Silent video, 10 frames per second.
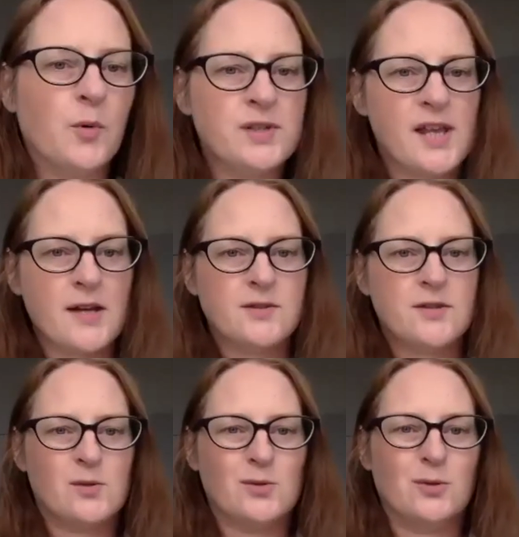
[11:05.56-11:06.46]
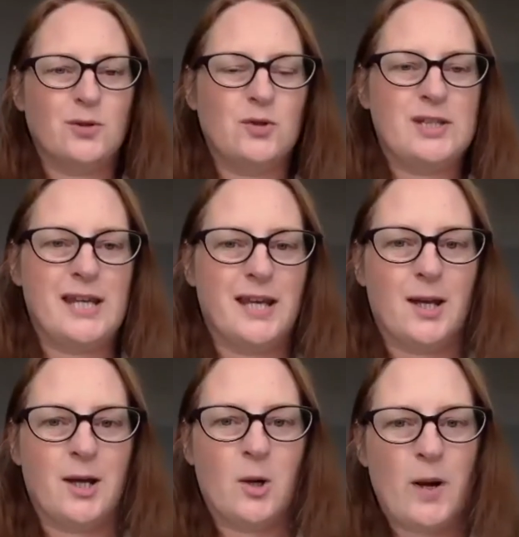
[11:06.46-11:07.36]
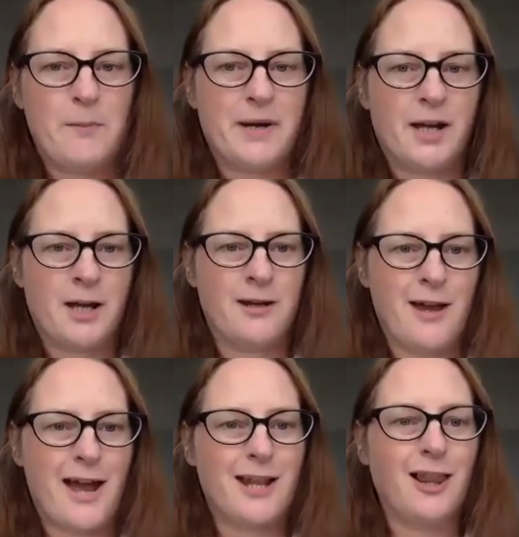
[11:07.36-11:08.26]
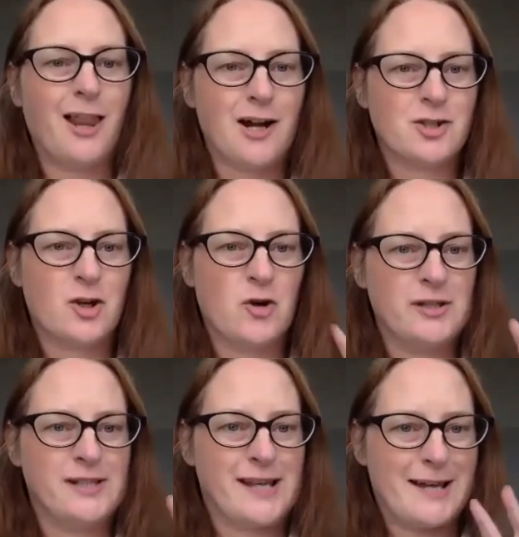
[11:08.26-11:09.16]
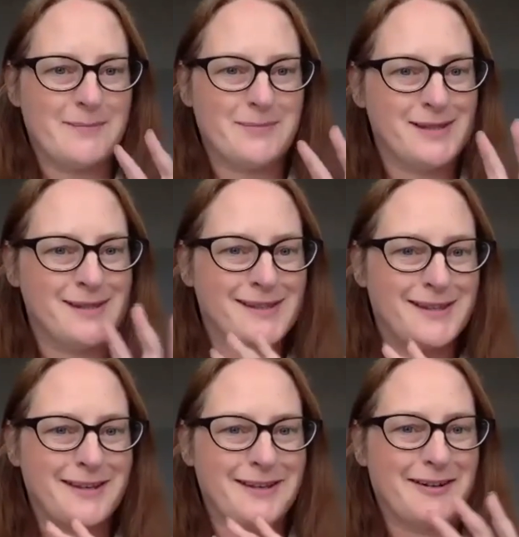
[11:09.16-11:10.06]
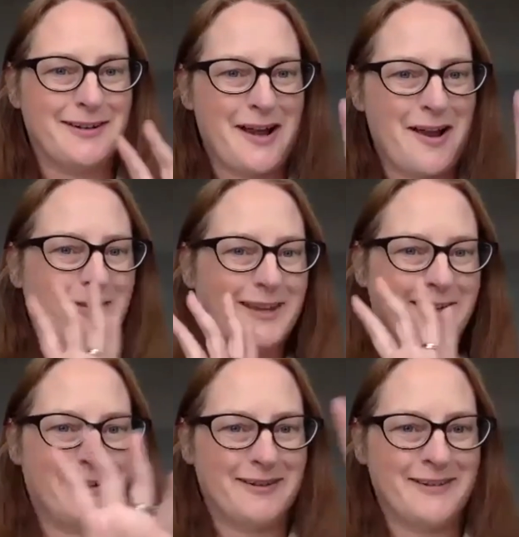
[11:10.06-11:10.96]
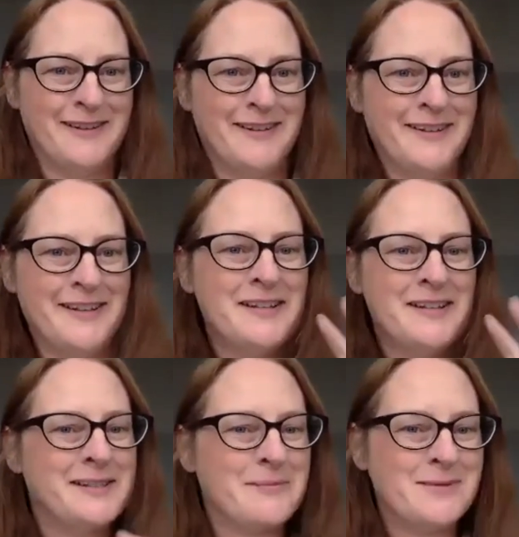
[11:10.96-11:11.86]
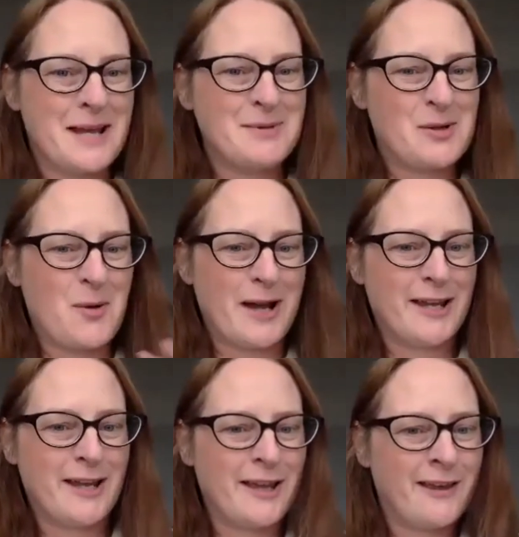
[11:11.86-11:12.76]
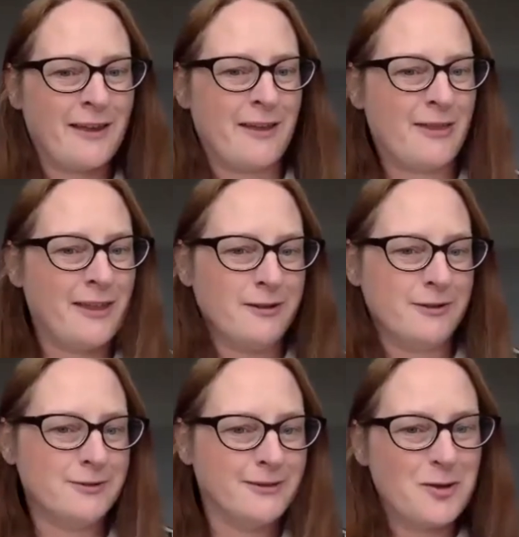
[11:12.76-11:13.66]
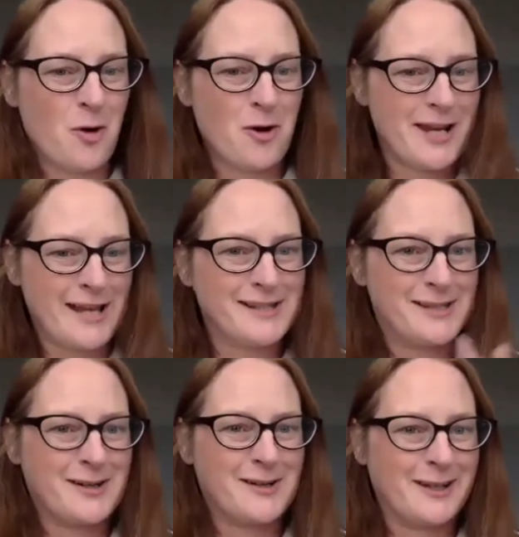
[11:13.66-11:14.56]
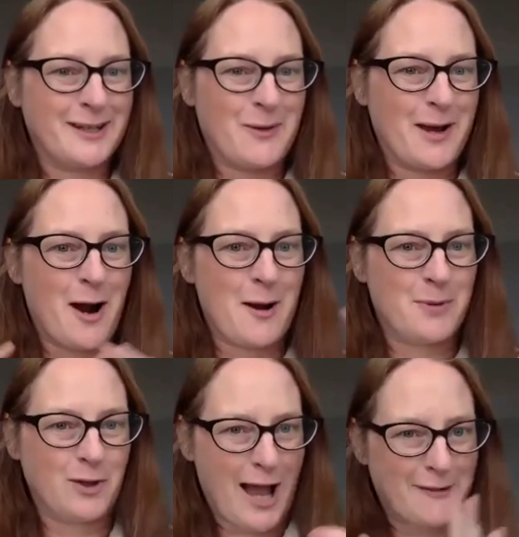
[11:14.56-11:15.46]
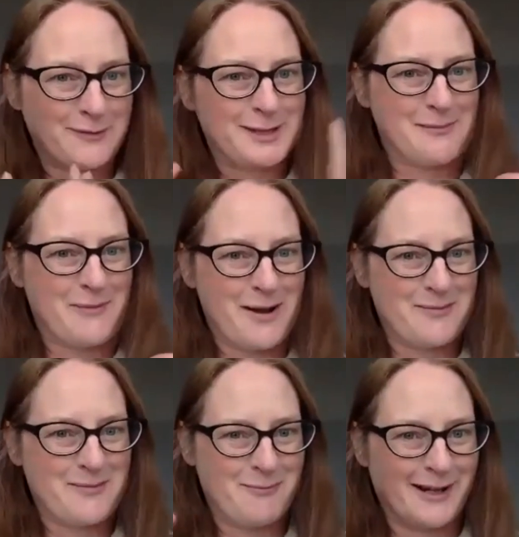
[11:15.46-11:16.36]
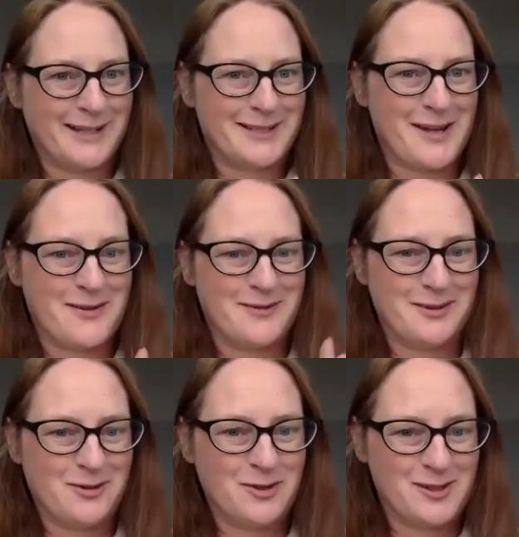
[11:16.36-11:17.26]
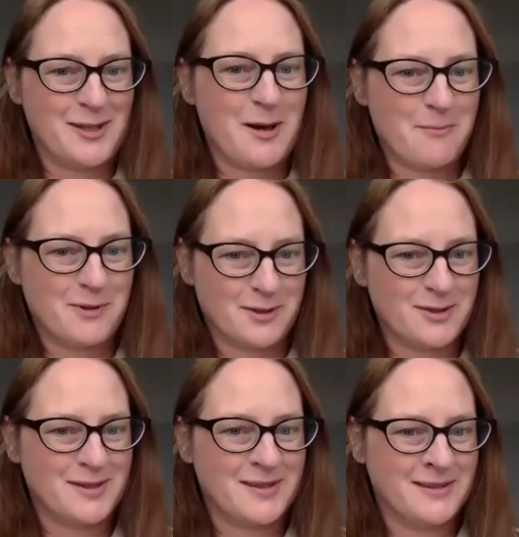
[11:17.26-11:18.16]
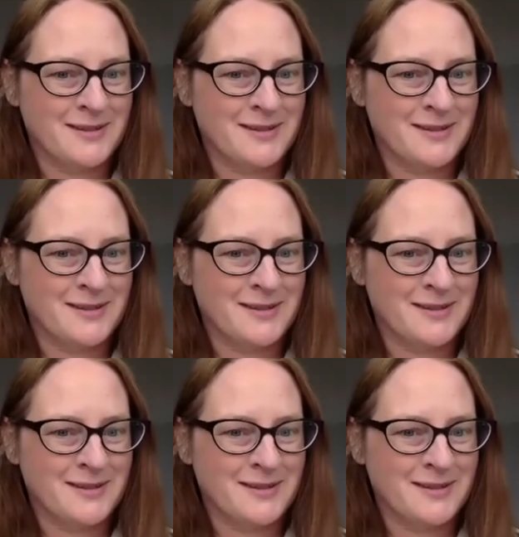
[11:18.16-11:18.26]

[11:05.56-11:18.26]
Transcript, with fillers: sound as though you take quite big and large concepts that are out there, sometimes quite ethereal and not necessarily quite hard, but you have to somehow bring it down and use numbers